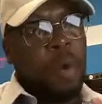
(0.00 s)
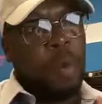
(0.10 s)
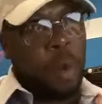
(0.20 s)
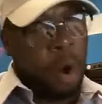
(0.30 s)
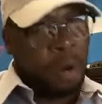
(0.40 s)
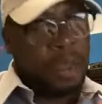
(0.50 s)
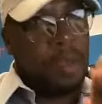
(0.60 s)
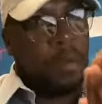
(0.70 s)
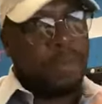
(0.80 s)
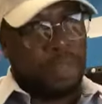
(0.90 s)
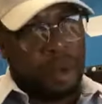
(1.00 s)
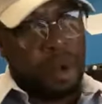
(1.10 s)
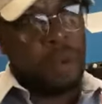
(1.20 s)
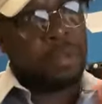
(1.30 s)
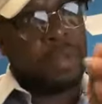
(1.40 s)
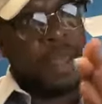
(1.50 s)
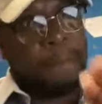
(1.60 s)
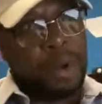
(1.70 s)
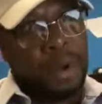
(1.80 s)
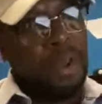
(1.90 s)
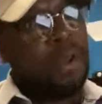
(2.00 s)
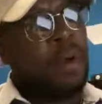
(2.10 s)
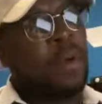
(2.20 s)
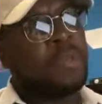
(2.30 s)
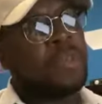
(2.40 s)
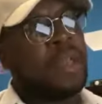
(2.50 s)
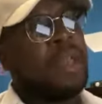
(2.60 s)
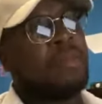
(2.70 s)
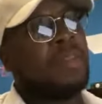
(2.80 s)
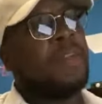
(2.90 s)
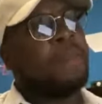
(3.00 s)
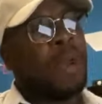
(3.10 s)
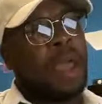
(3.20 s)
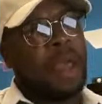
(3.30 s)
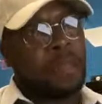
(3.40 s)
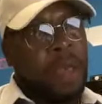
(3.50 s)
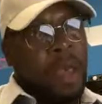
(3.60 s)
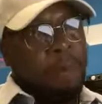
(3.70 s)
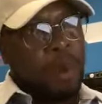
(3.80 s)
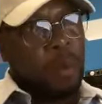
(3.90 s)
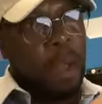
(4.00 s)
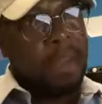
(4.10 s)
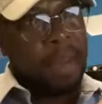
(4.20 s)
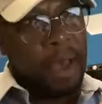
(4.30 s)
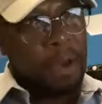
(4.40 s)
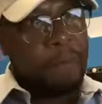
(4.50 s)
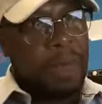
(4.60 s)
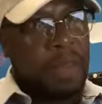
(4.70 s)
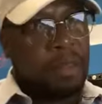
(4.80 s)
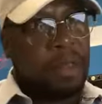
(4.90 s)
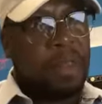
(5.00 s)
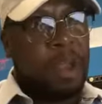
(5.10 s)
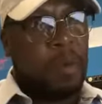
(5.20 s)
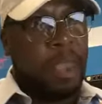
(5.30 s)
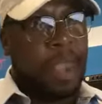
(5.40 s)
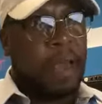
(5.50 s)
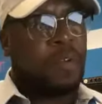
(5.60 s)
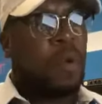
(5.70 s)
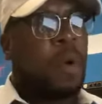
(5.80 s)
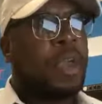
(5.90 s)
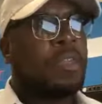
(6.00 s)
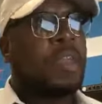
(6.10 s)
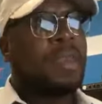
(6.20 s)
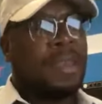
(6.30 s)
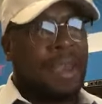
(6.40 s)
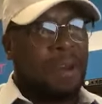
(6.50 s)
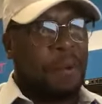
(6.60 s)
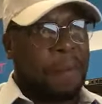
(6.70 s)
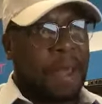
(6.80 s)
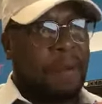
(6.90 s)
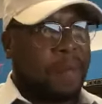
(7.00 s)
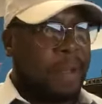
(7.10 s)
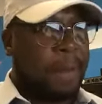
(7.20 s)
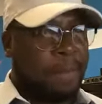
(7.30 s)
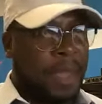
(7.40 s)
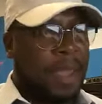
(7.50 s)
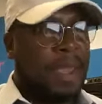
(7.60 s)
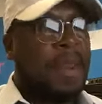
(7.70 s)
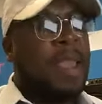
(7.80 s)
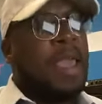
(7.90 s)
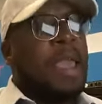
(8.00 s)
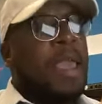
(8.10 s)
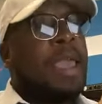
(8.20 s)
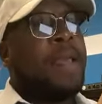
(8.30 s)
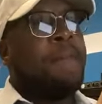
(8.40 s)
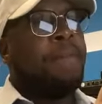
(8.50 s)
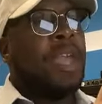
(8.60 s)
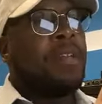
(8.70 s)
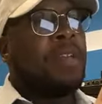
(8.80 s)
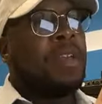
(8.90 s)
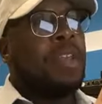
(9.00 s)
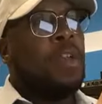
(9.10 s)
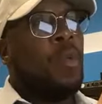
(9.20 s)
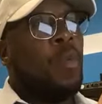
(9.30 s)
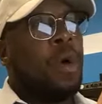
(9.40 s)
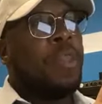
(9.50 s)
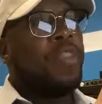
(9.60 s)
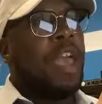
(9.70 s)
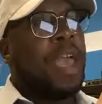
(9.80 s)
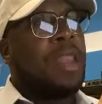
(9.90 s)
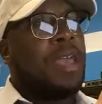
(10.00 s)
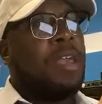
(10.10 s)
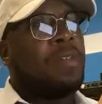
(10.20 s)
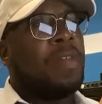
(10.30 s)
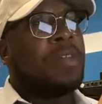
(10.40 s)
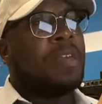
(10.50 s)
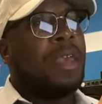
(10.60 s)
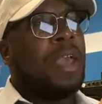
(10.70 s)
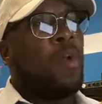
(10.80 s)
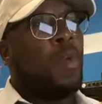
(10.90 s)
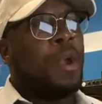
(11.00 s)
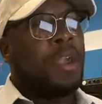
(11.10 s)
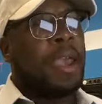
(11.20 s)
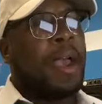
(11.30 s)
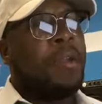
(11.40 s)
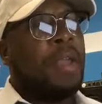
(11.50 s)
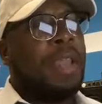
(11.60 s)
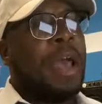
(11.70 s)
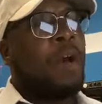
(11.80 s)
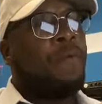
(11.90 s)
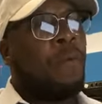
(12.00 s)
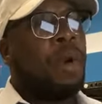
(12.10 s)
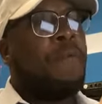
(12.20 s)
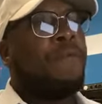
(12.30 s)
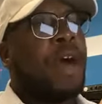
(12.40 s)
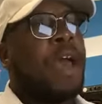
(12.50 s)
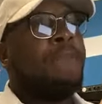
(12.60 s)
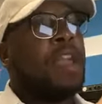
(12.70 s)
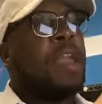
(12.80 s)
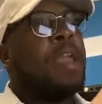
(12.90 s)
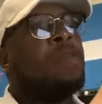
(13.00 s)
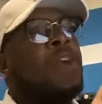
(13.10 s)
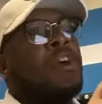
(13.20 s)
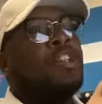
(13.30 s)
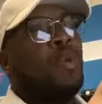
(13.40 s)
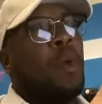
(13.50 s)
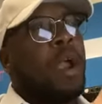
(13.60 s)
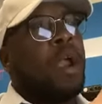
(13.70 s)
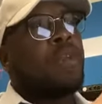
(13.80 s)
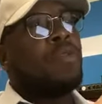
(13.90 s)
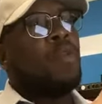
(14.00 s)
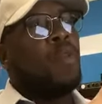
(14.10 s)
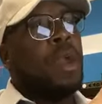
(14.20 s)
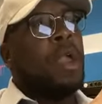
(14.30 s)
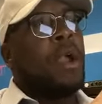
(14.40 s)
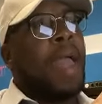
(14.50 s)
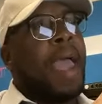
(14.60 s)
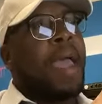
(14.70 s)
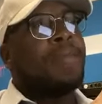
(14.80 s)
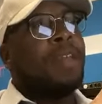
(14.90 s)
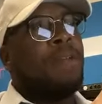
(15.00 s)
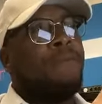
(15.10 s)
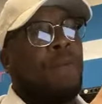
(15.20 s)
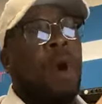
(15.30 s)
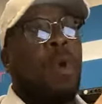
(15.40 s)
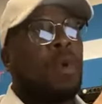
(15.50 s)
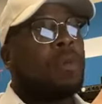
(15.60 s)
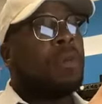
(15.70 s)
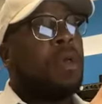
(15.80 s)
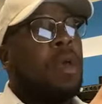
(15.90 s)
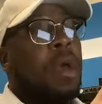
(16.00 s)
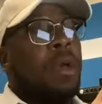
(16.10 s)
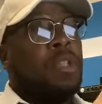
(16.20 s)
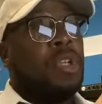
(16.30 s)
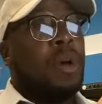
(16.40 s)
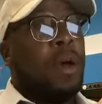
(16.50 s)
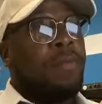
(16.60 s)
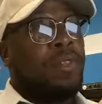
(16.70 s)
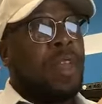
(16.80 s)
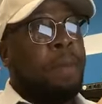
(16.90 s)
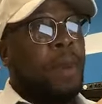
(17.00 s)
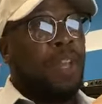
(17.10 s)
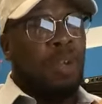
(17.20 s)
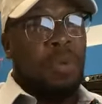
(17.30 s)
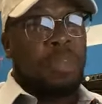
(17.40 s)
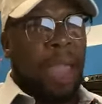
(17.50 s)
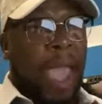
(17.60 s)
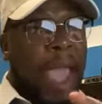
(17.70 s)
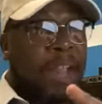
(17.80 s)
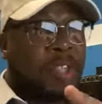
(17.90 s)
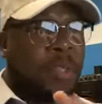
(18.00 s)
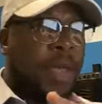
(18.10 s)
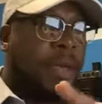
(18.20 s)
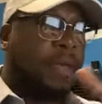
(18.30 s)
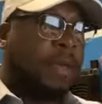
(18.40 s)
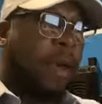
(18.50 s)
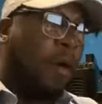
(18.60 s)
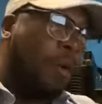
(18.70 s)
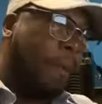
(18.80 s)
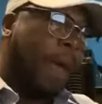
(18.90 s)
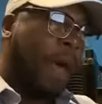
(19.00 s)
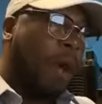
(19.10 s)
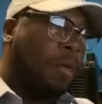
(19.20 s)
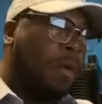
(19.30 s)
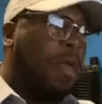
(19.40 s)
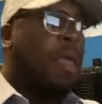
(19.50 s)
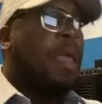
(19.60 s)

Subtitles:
We're working with those and putting those things into place. But right now, the biggest thing that we have going is the CountEmOut campaign. And basically what that is, again, we're counting down 45 days to whereas we are asking folks to simply use the hashtag CountEmOut.